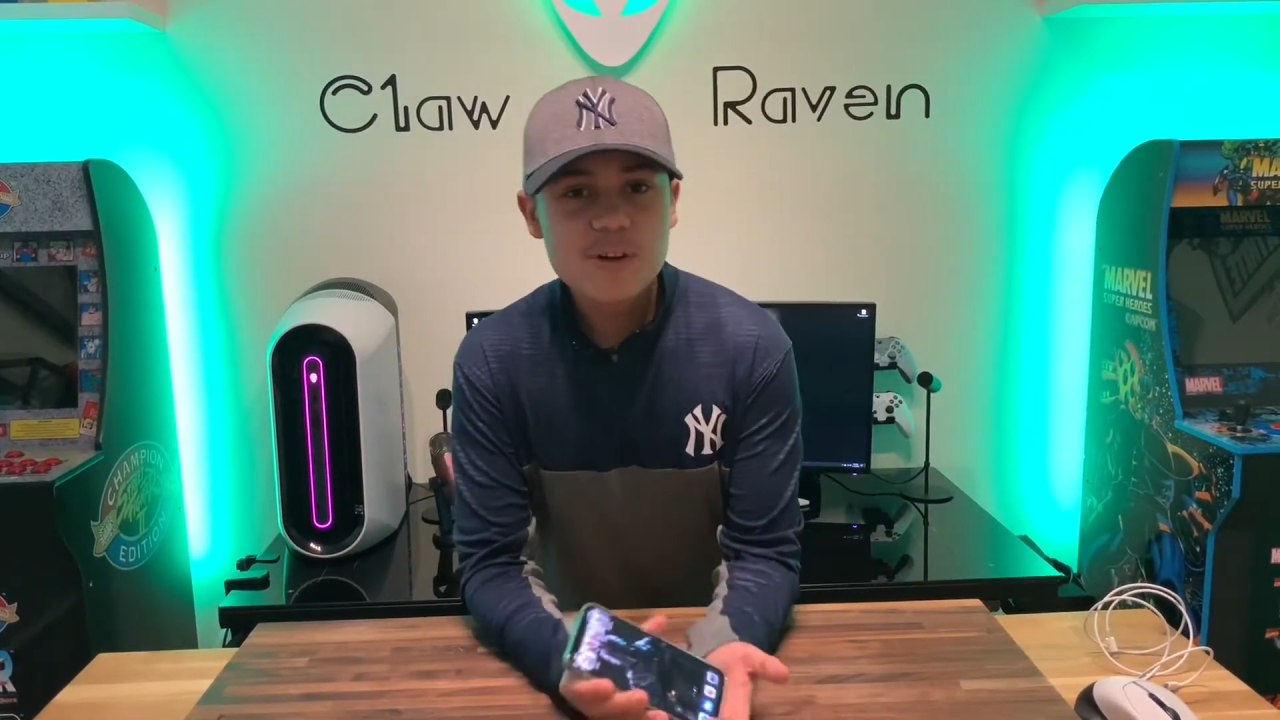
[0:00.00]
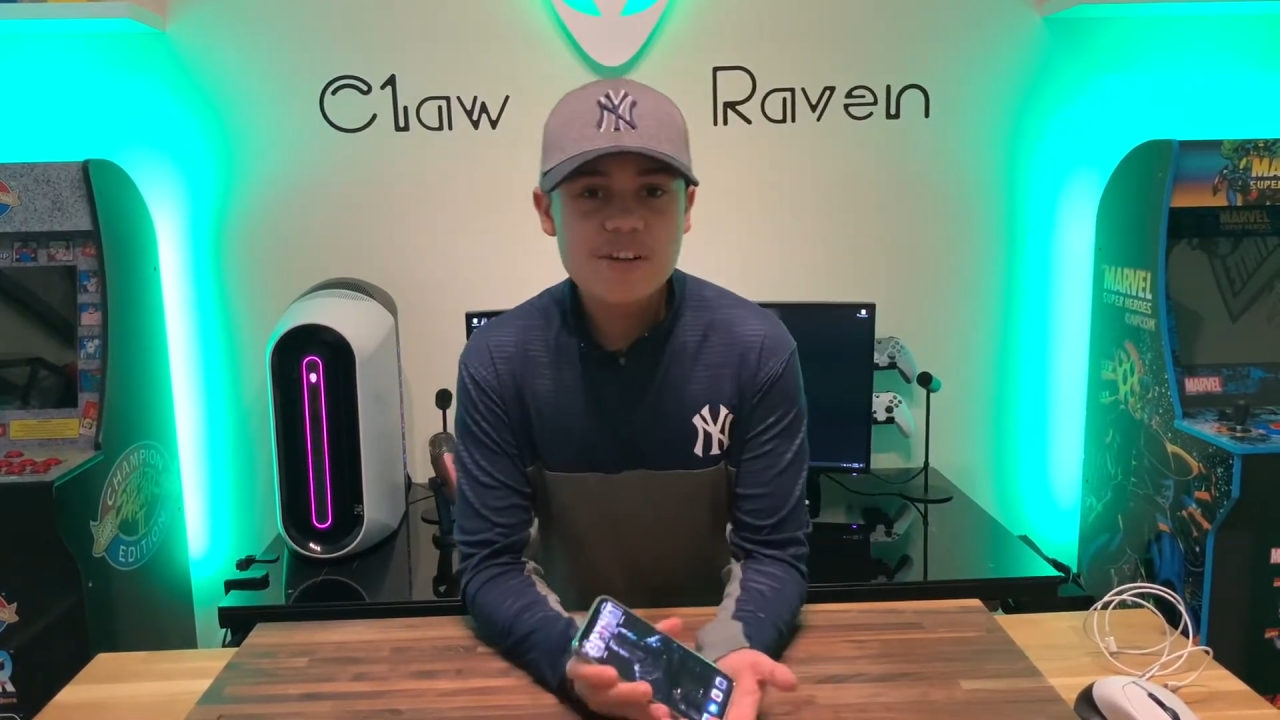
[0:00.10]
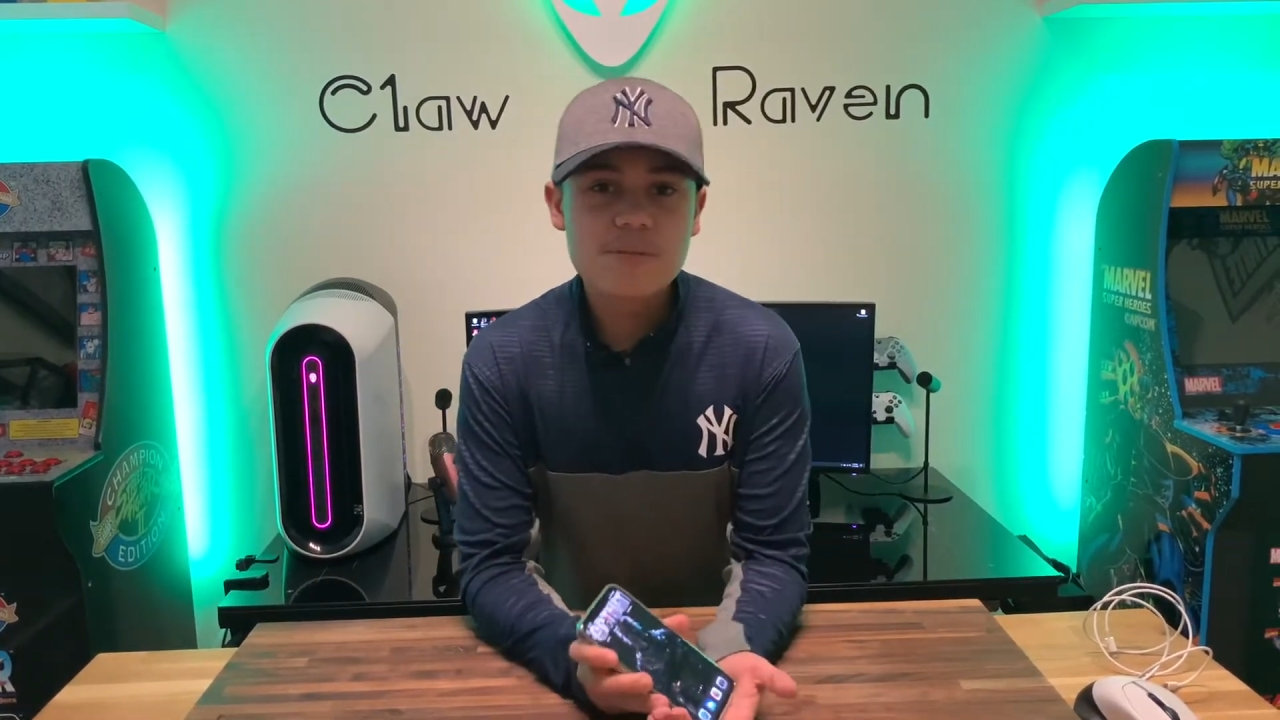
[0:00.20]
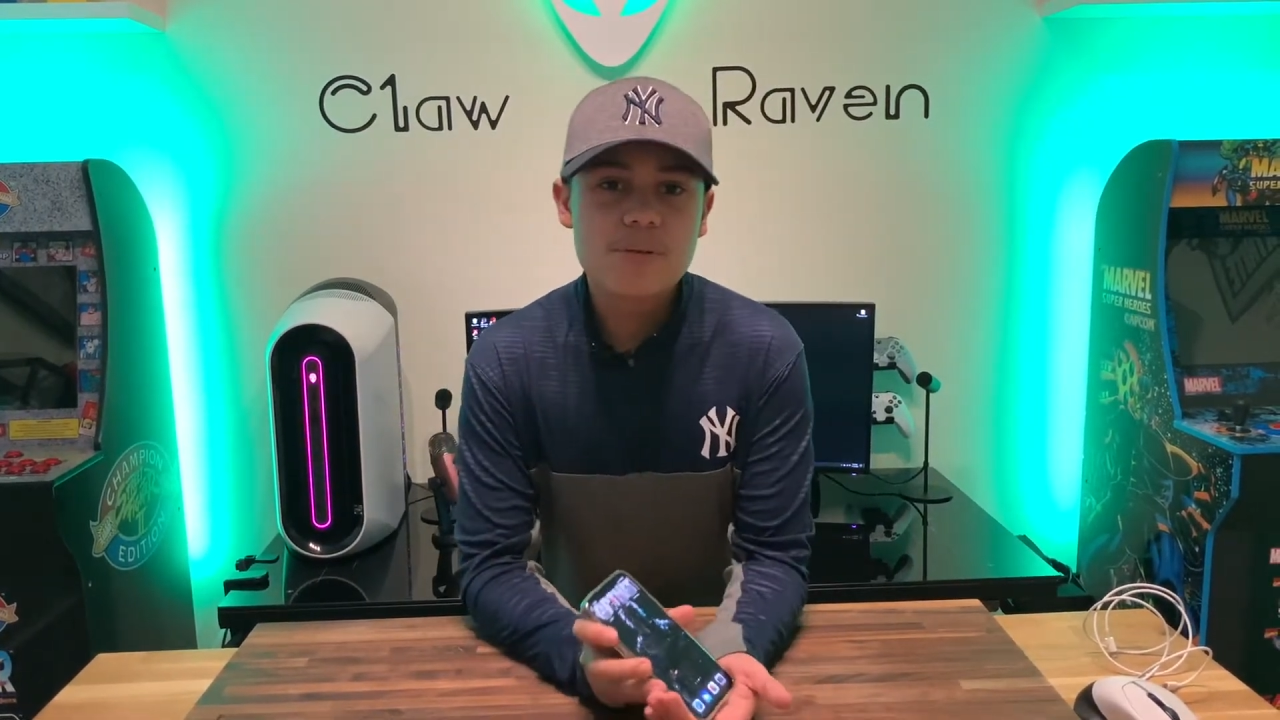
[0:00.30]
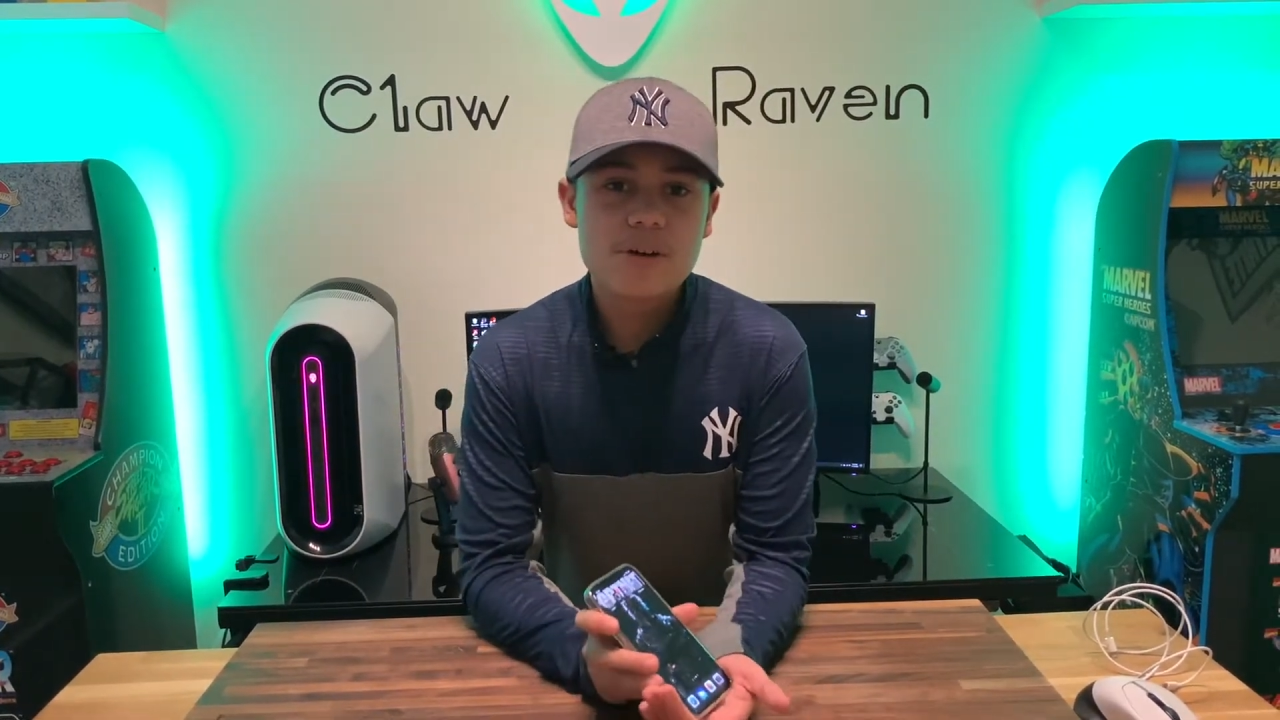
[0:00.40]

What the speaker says: 12